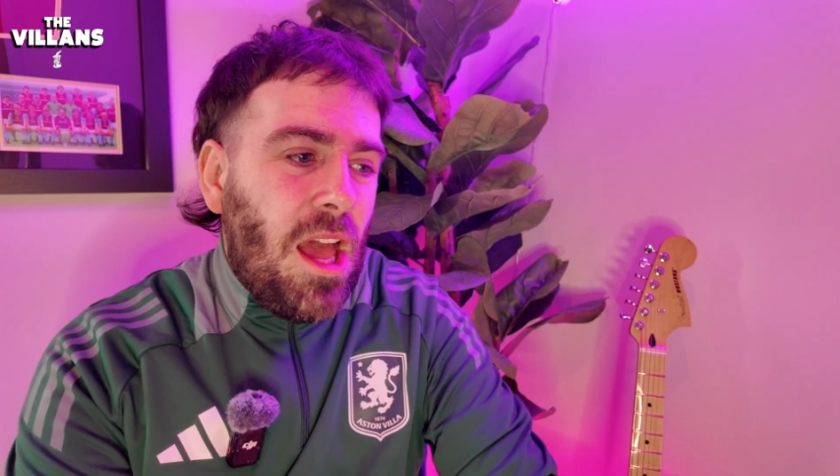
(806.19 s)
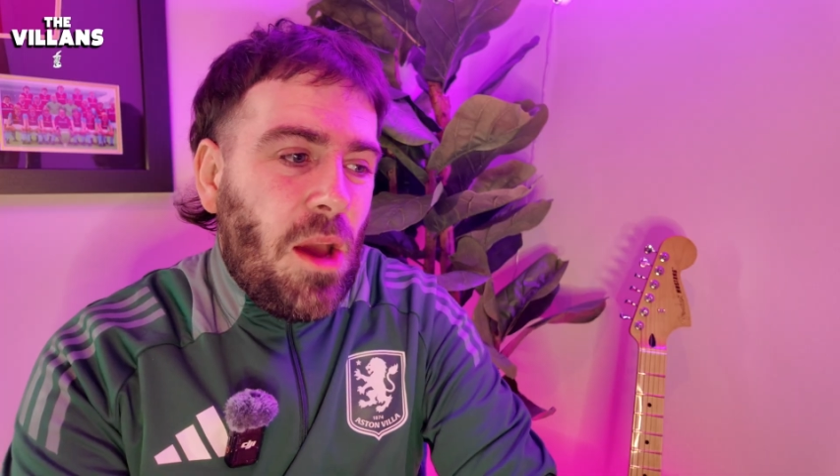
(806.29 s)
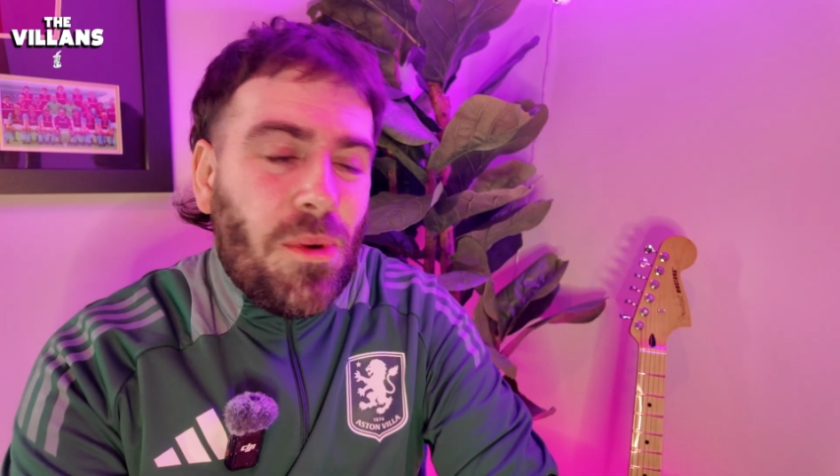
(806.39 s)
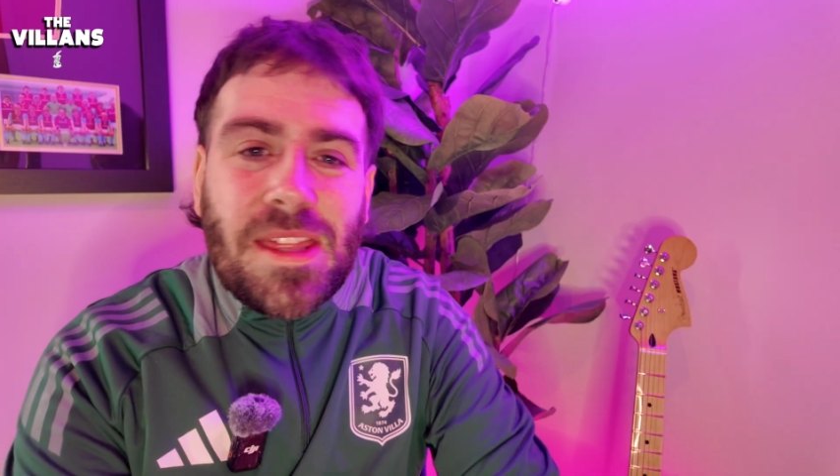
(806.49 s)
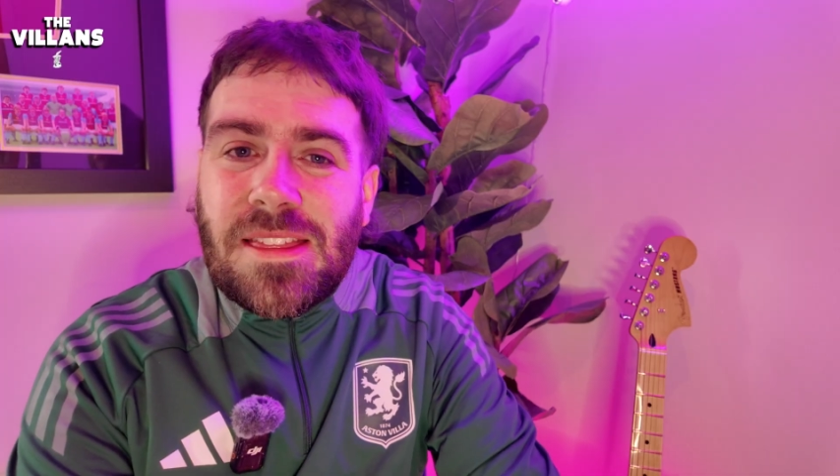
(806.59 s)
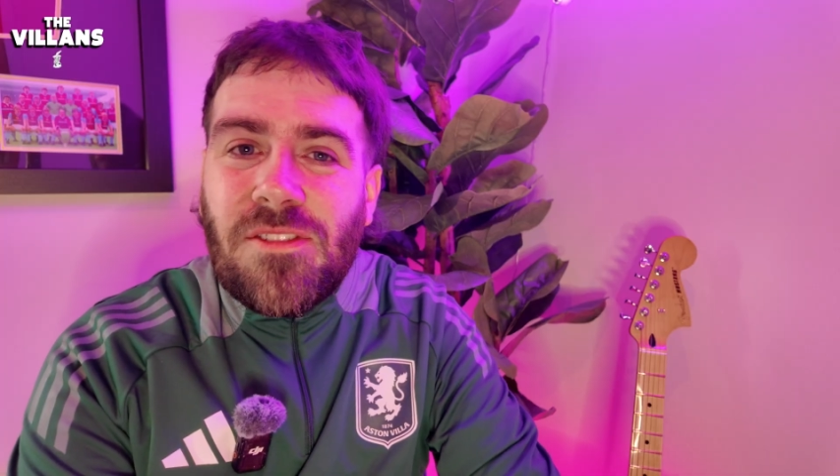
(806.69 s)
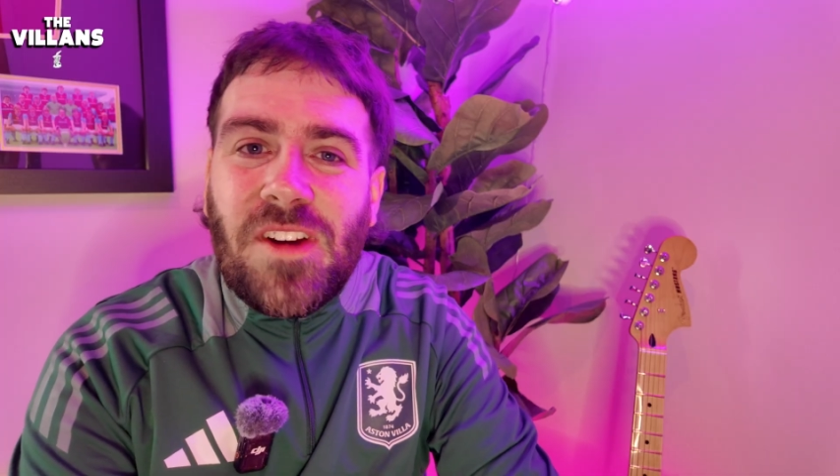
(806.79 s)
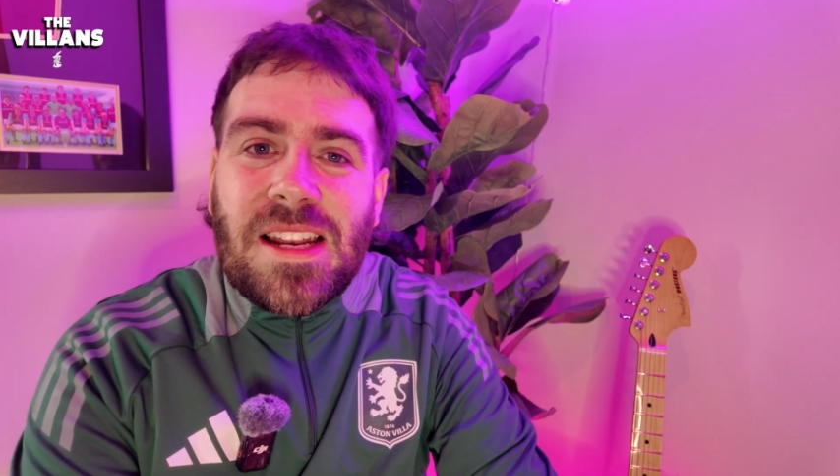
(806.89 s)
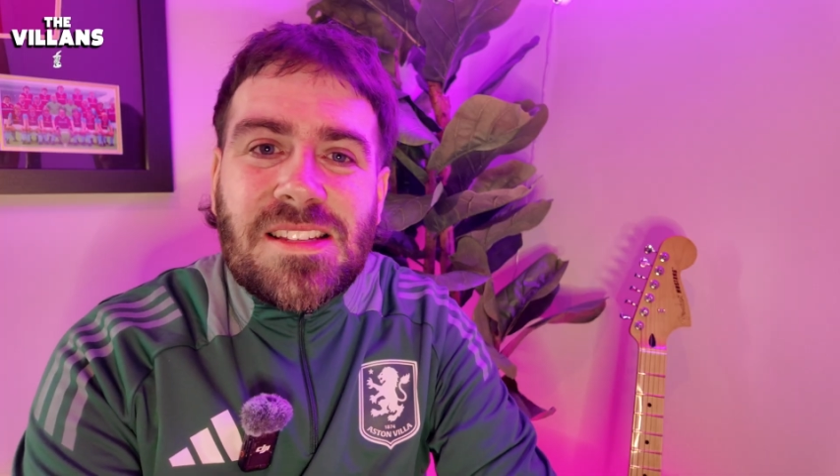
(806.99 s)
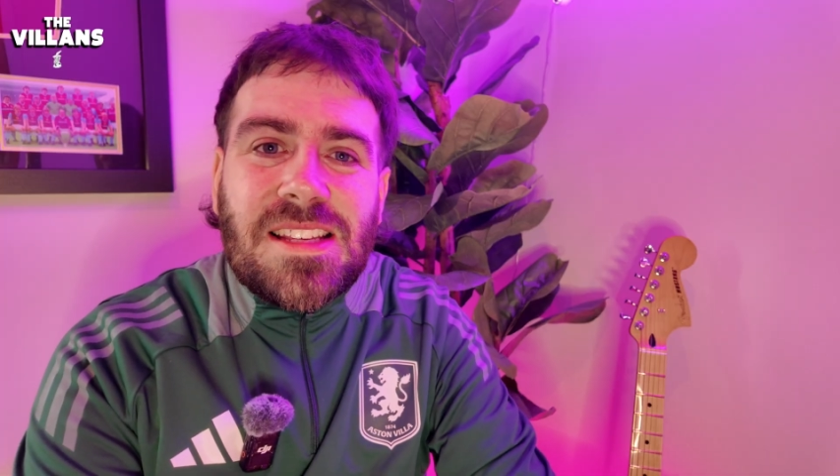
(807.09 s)
Within the
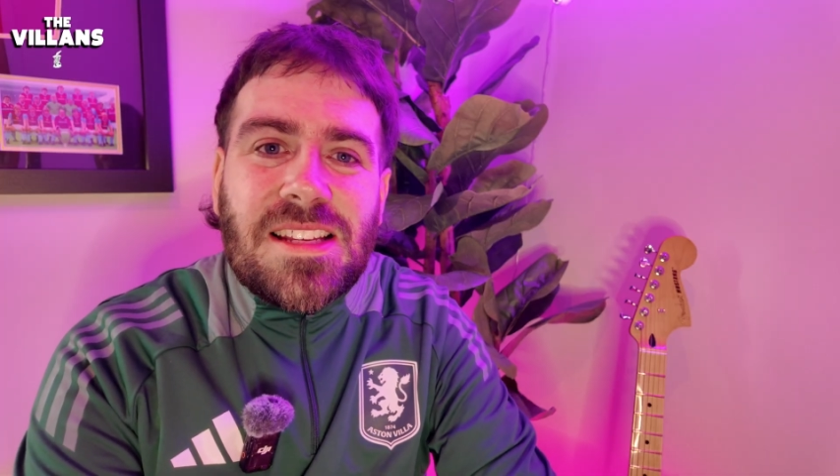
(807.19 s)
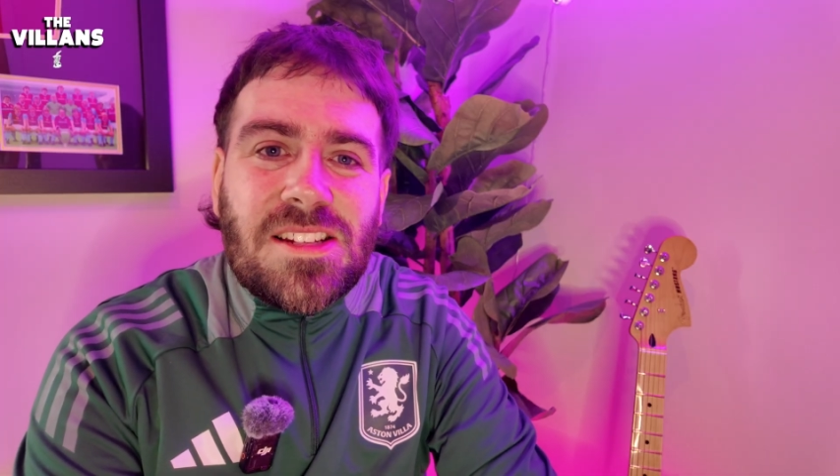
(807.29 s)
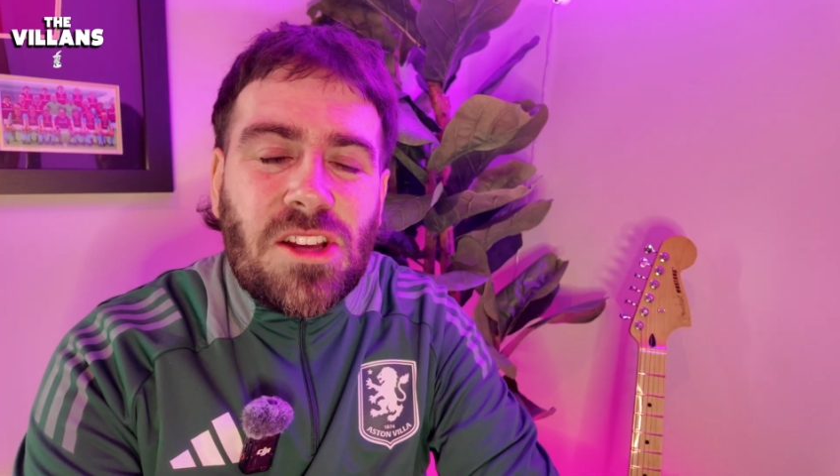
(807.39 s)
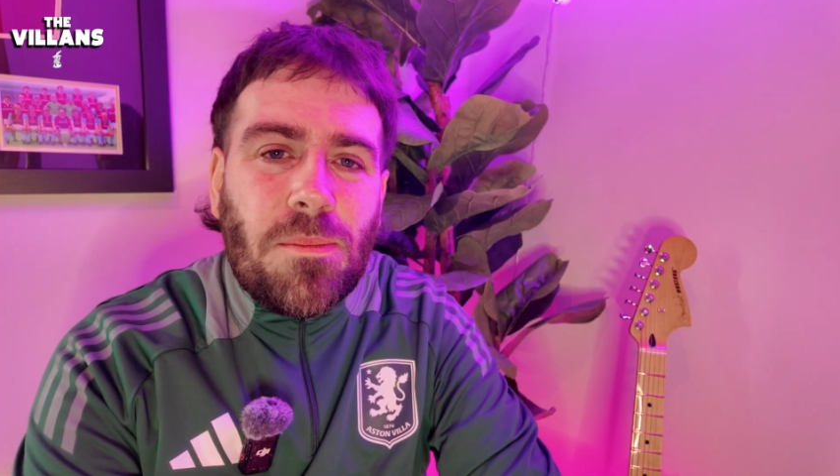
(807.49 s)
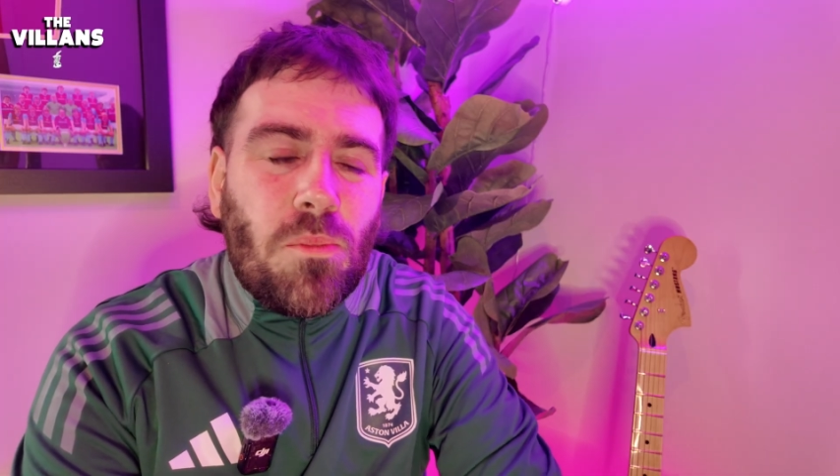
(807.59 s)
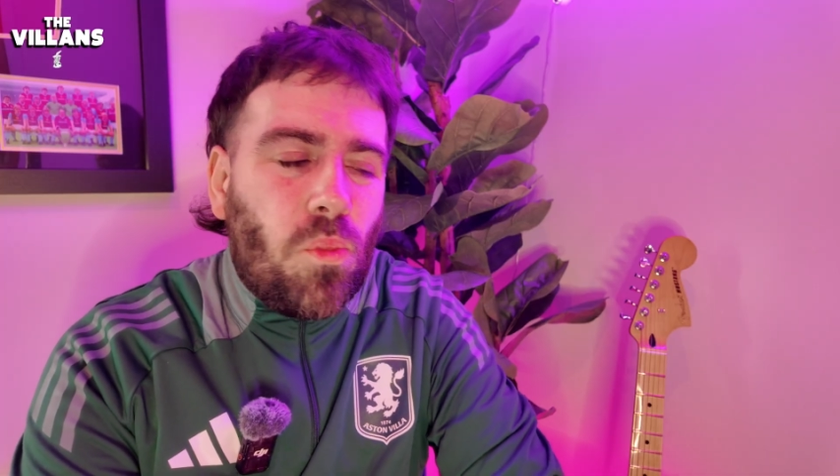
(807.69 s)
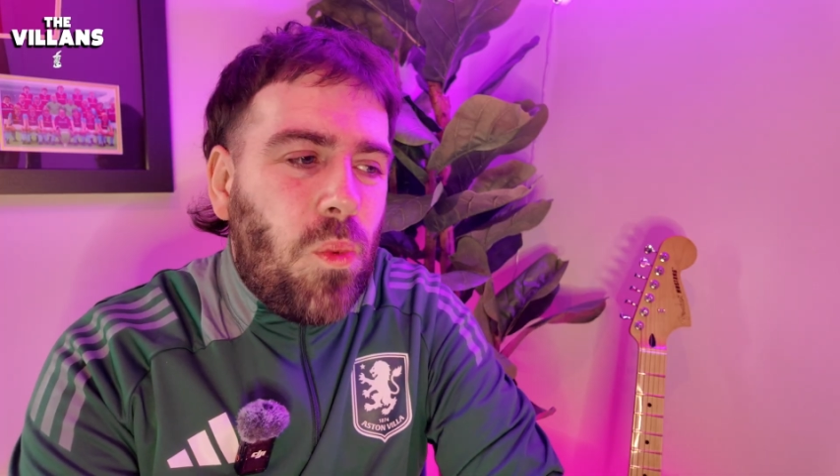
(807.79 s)
Villa system,